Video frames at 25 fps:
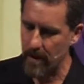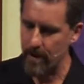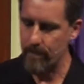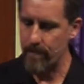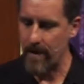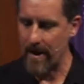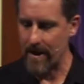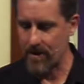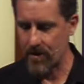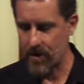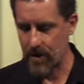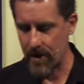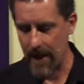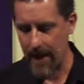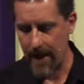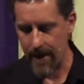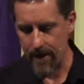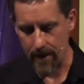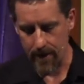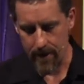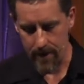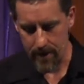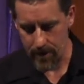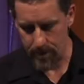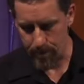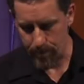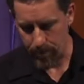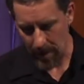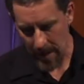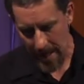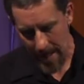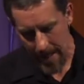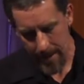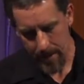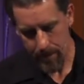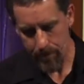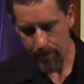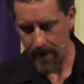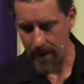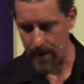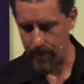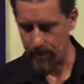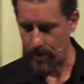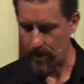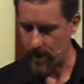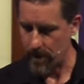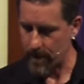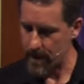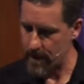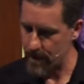in Bethsaida. There's blind
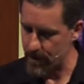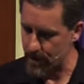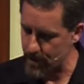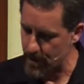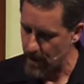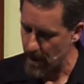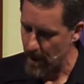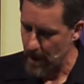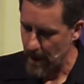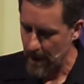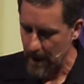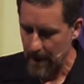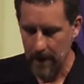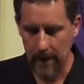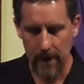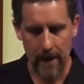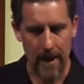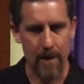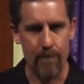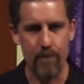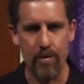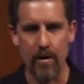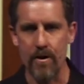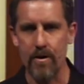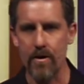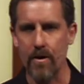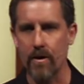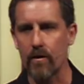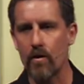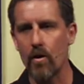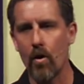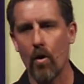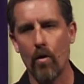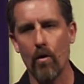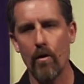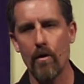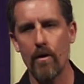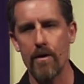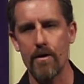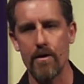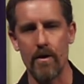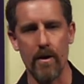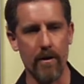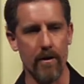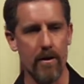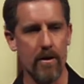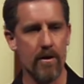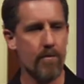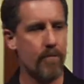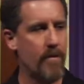people. There's lepers in
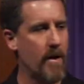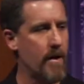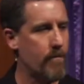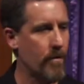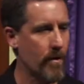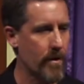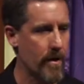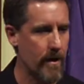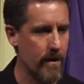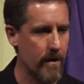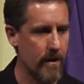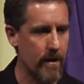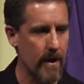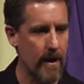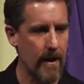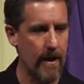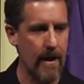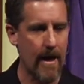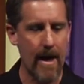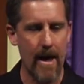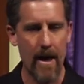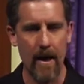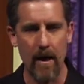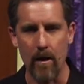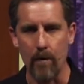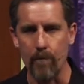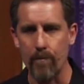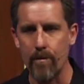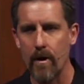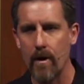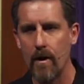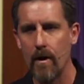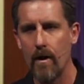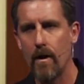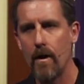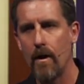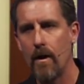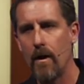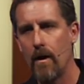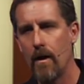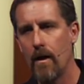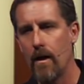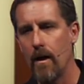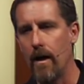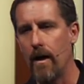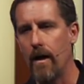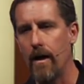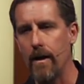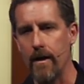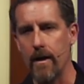Chorazin. There's people that need help
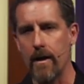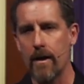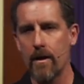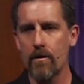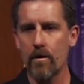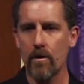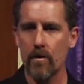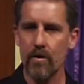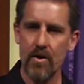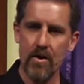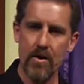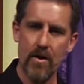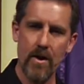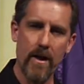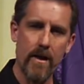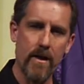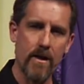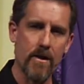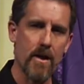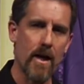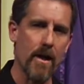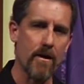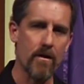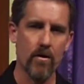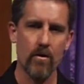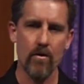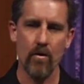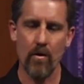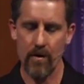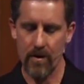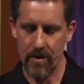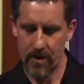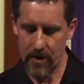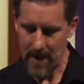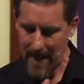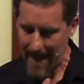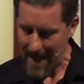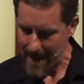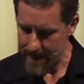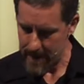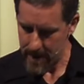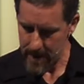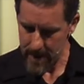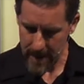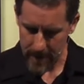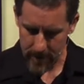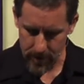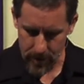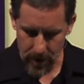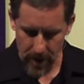in those cities on the north side. And
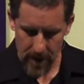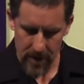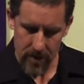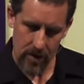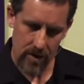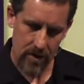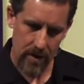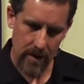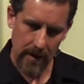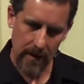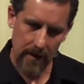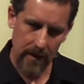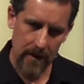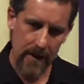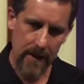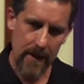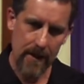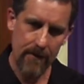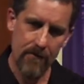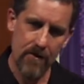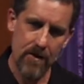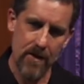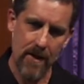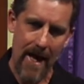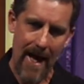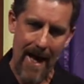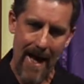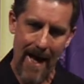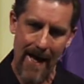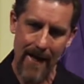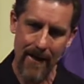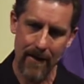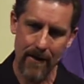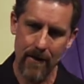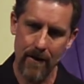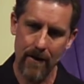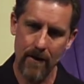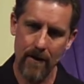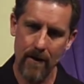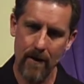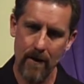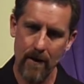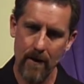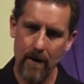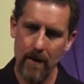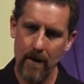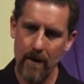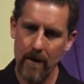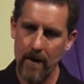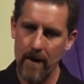yet Jesus leaves that
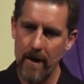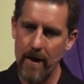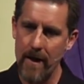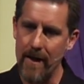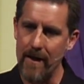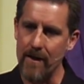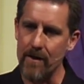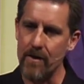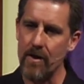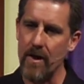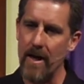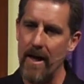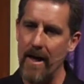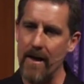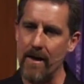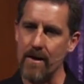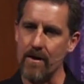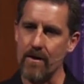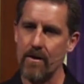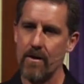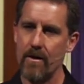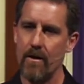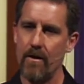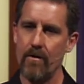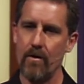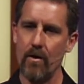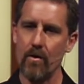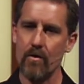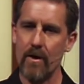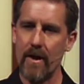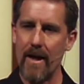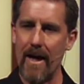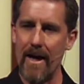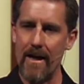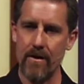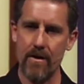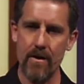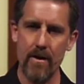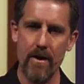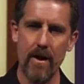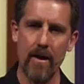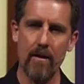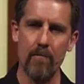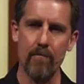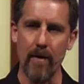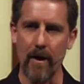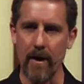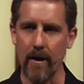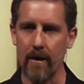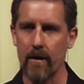and says, those guys
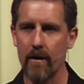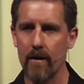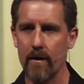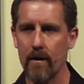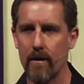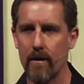need me.